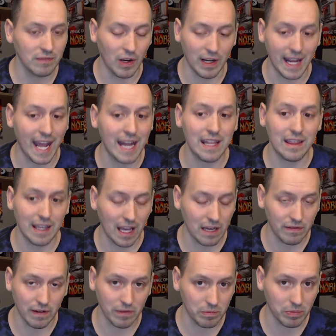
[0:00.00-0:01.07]
on anything
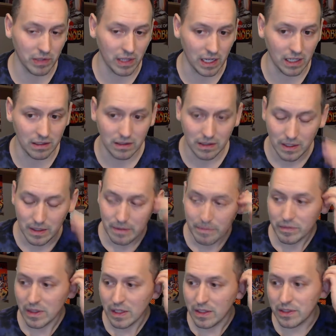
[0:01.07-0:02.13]
I've ever played.
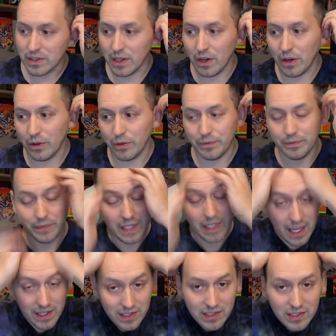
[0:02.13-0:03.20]
So,
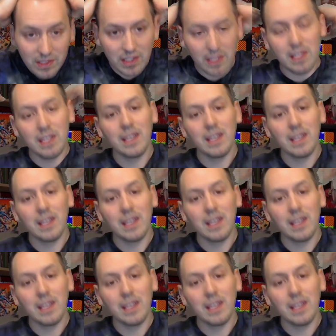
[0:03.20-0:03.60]
yes,